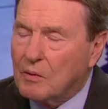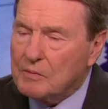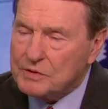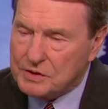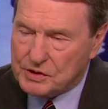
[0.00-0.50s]
What
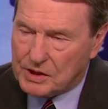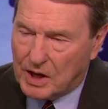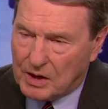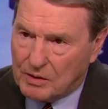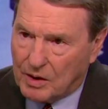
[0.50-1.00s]
was the
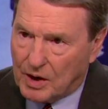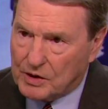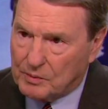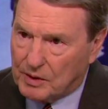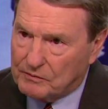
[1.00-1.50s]
Chicago
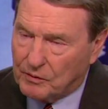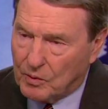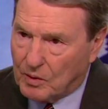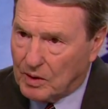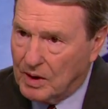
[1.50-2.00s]
argument
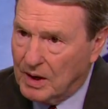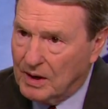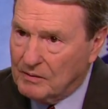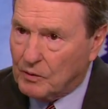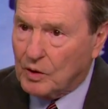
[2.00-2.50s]
for
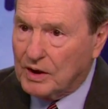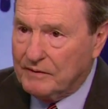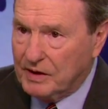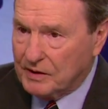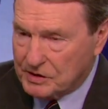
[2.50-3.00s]
for
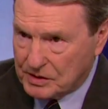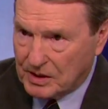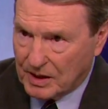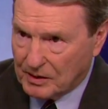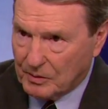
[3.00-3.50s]
leaving the
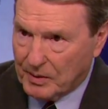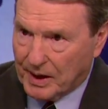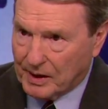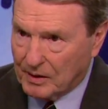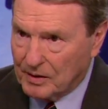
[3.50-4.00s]
Chicago
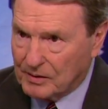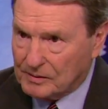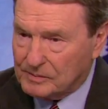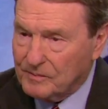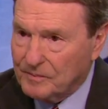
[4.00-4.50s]
ban alone?